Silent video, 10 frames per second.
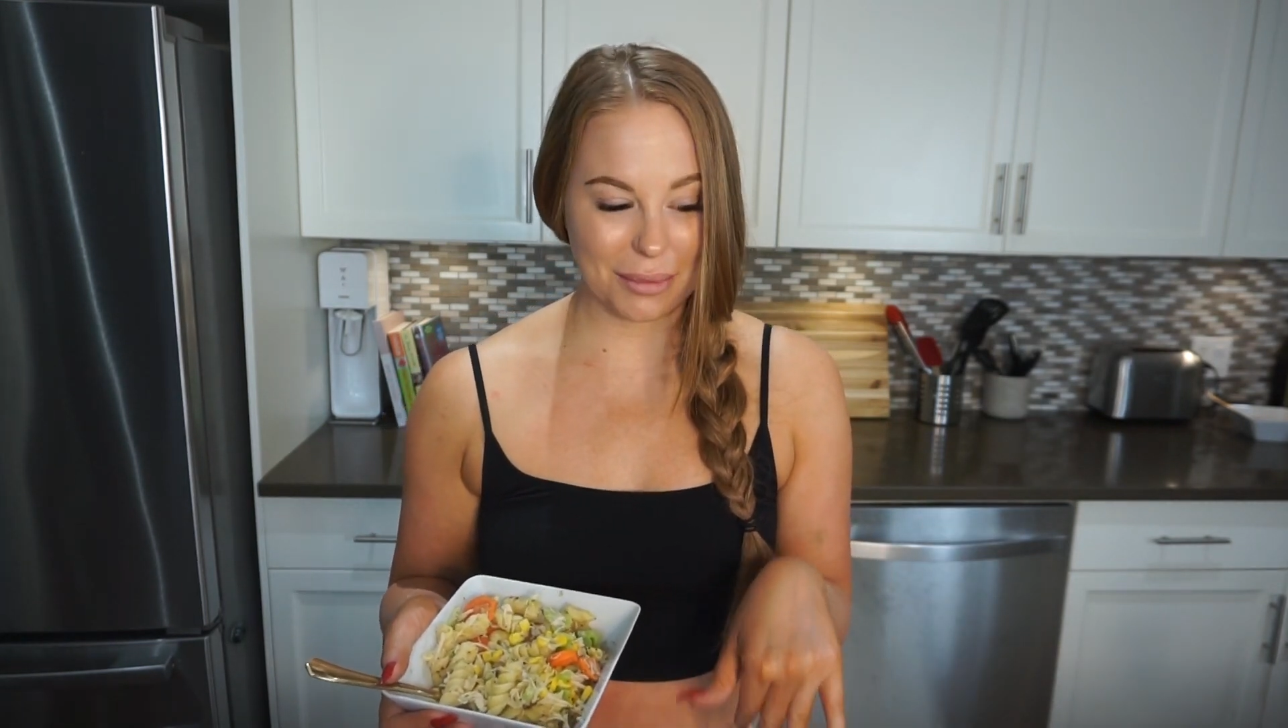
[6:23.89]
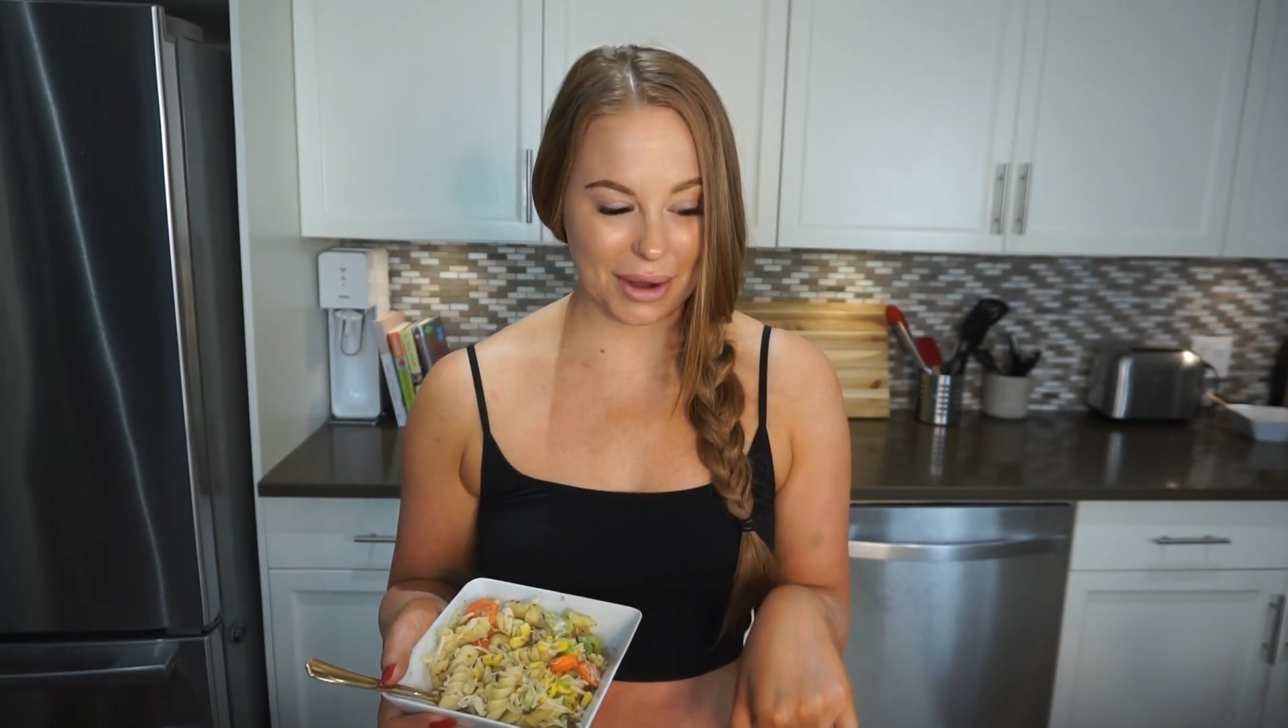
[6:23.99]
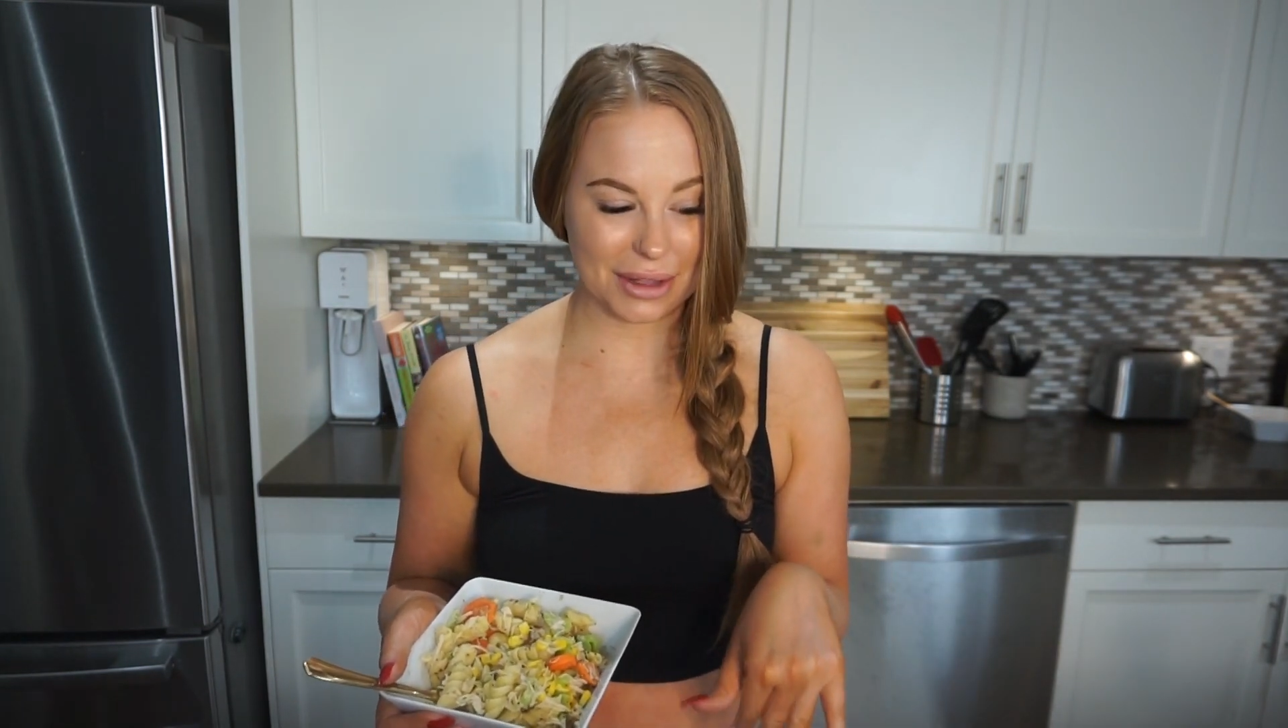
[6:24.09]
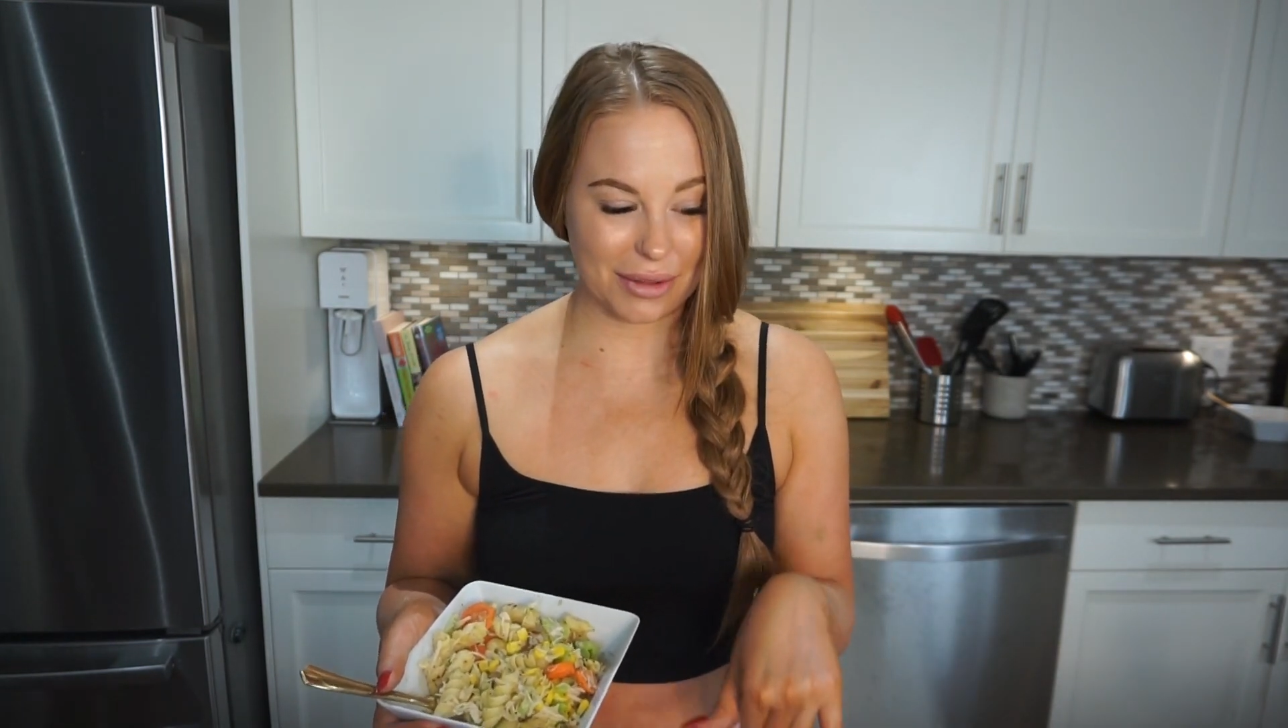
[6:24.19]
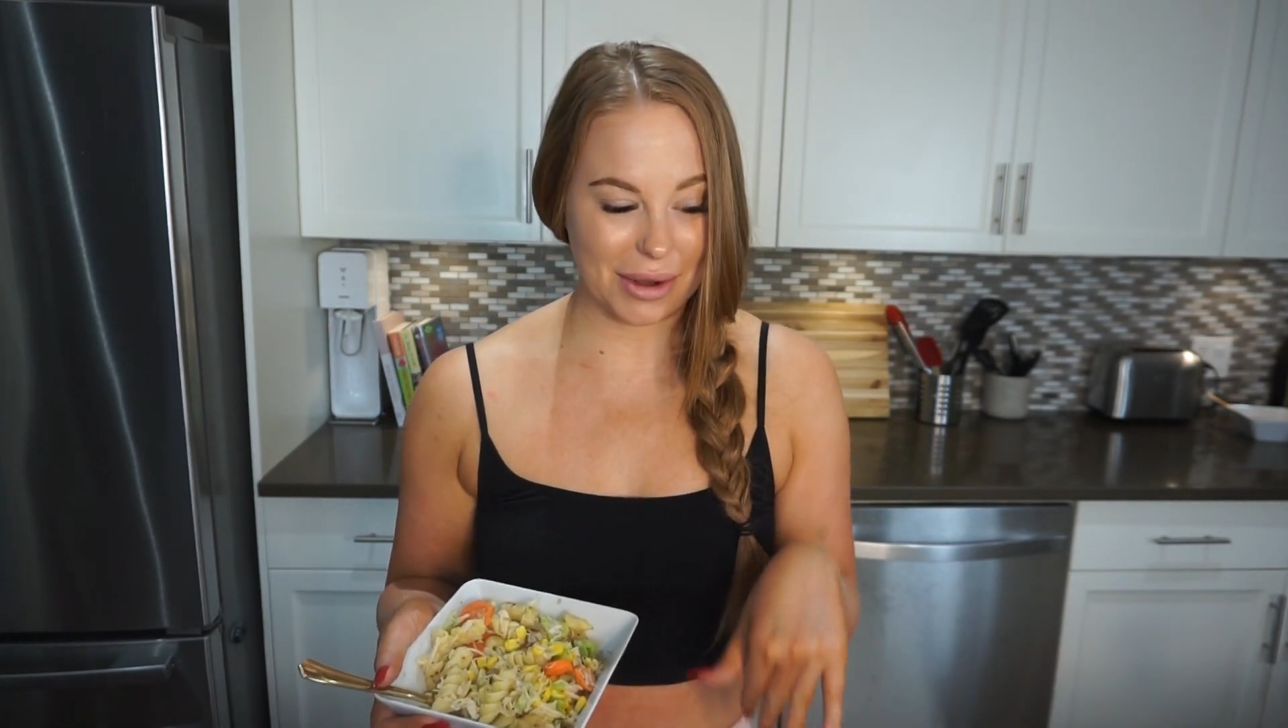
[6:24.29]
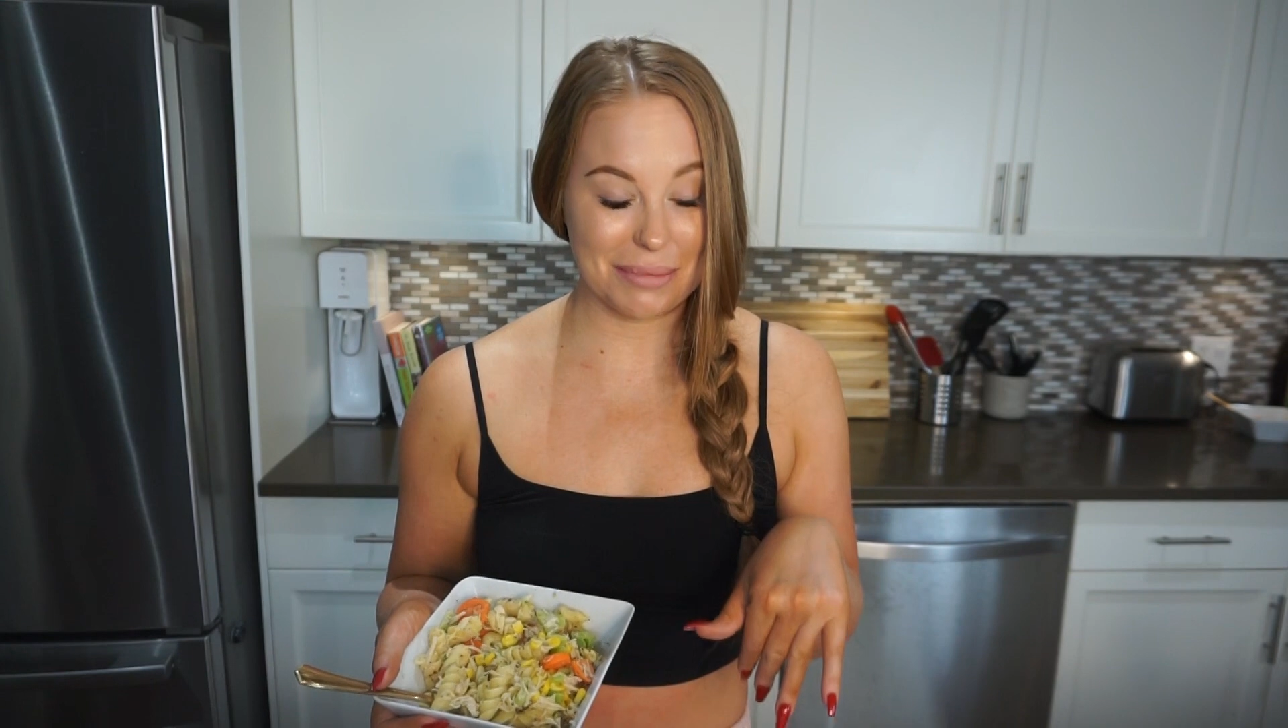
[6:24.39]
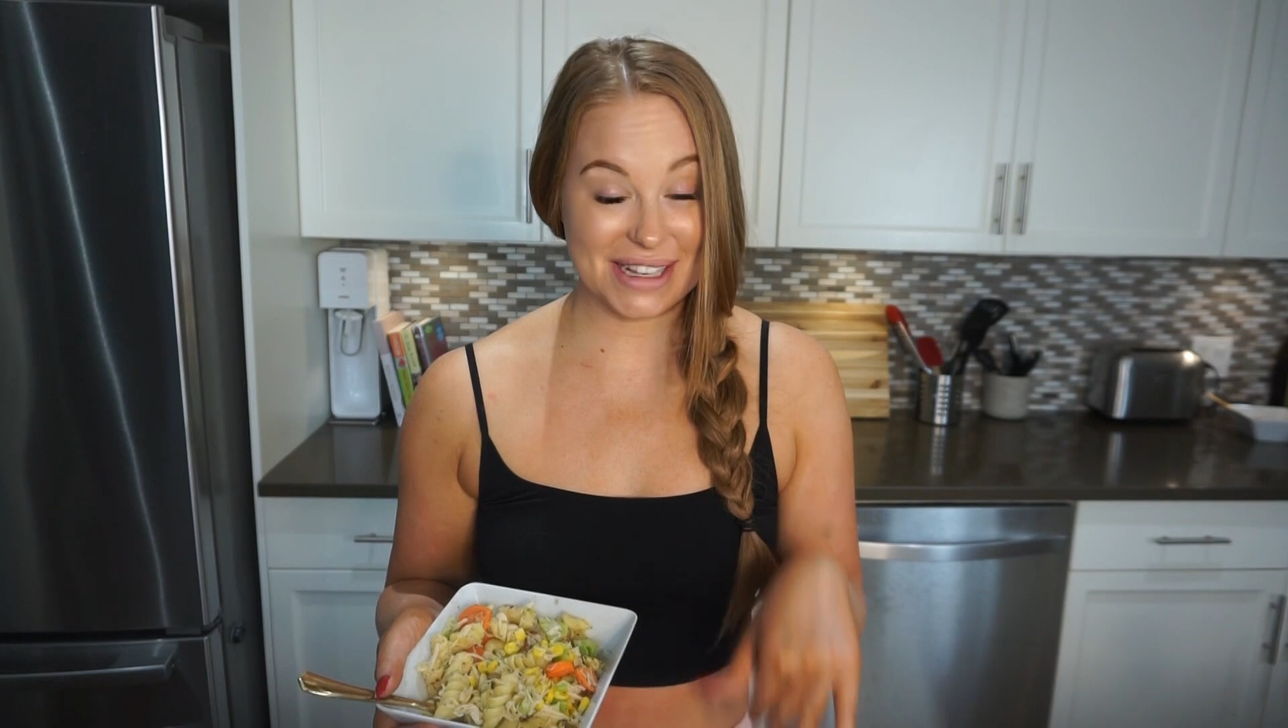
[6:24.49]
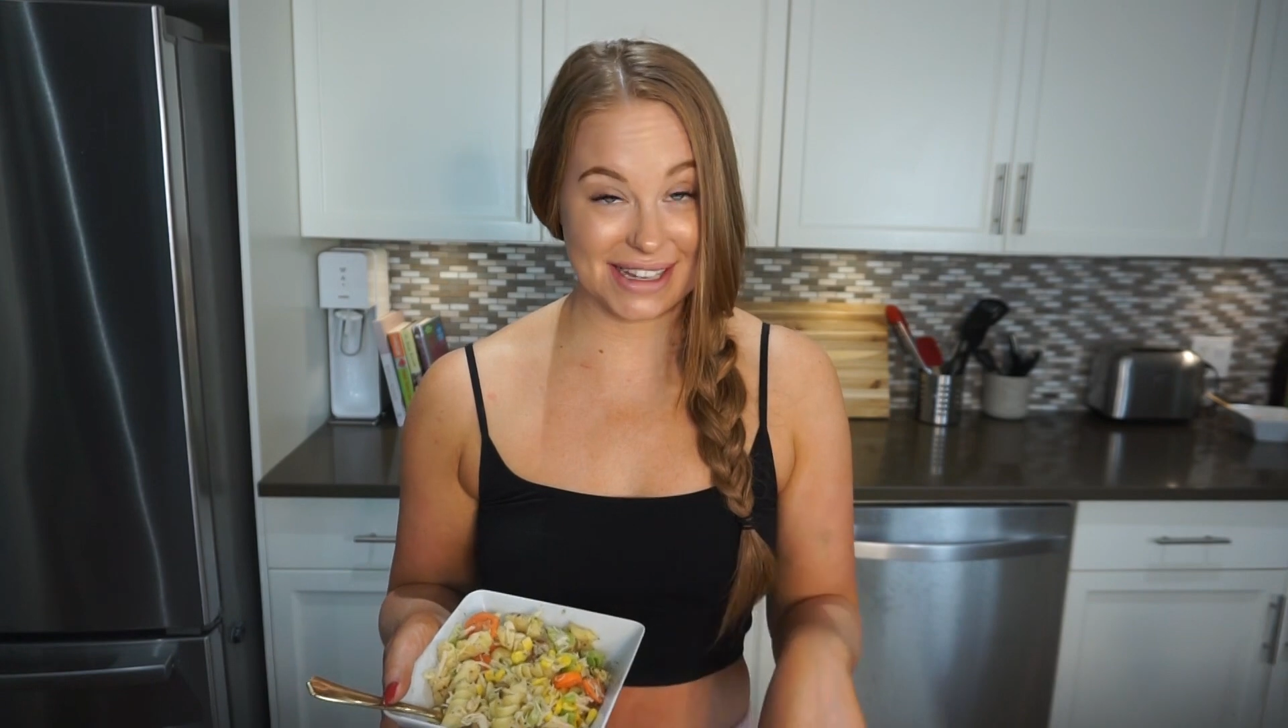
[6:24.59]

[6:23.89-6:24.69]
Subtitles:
running low on my